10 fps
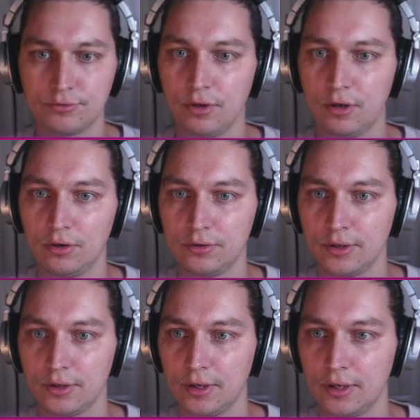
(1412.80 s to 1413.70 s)
reload.
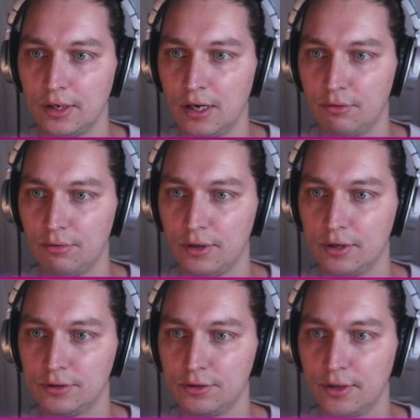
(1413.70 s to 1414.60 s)
Now if we
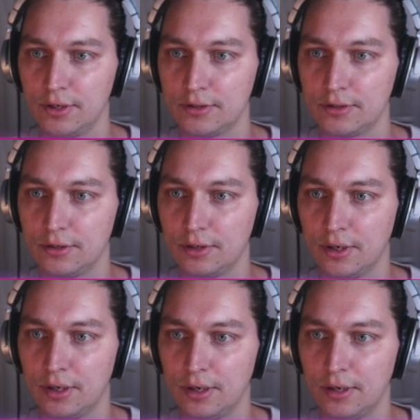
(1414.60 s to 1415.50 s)
do this,
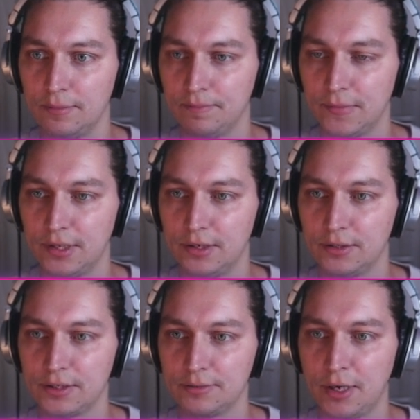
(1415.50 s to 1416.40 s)
it
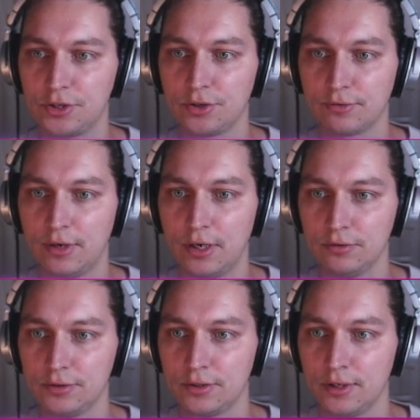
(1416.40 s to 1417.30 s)
says page not
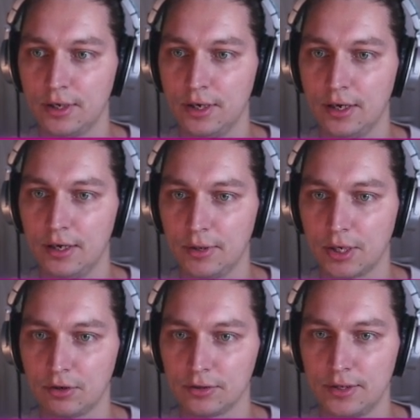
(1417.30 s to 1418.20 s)
found
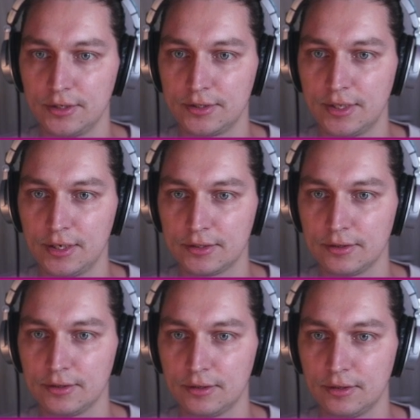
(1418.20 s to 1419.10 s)
because this
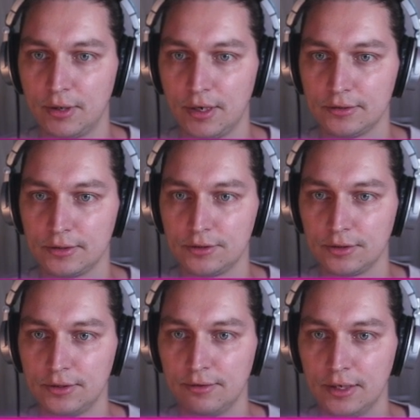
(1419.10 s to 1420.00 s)
test path is
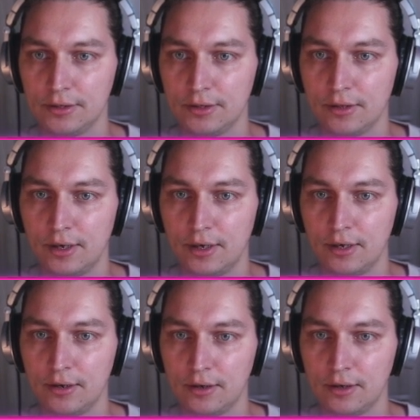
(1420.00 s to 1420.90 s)
not defined in
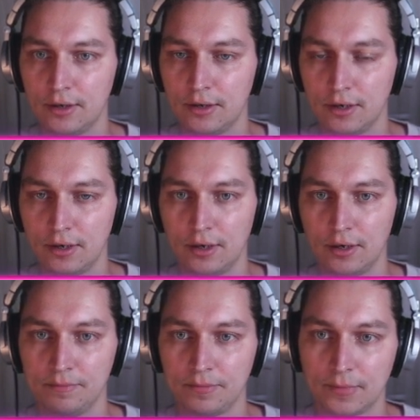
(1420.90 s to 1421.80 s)
the
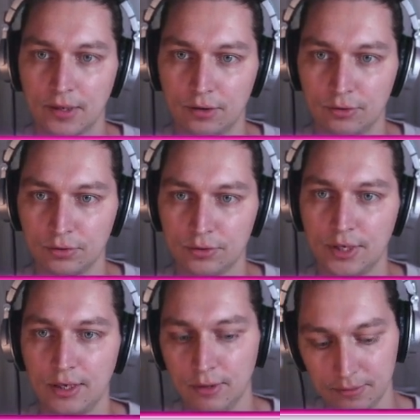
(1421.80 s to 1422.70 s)
root
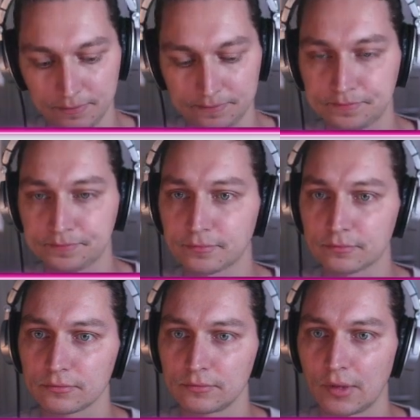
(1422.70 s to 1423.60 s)
table.
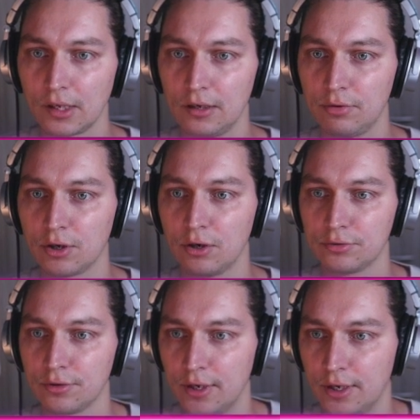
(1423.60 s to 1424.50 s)
If we go
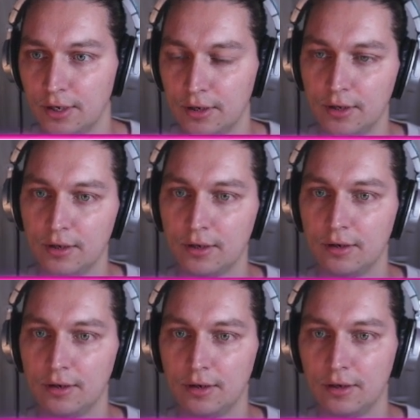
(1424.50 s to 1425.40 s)
to the
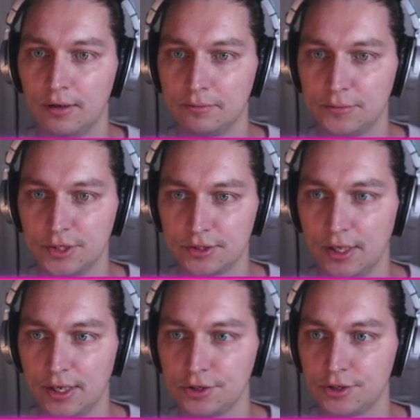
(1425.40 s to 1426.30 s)
just
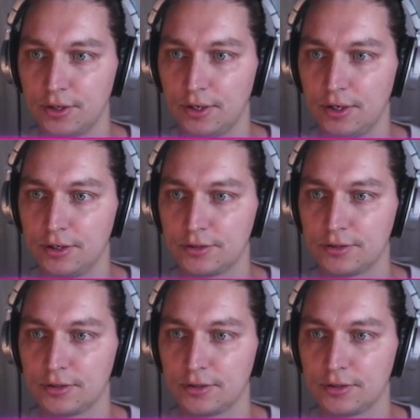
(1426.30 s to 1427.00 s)
slash, it's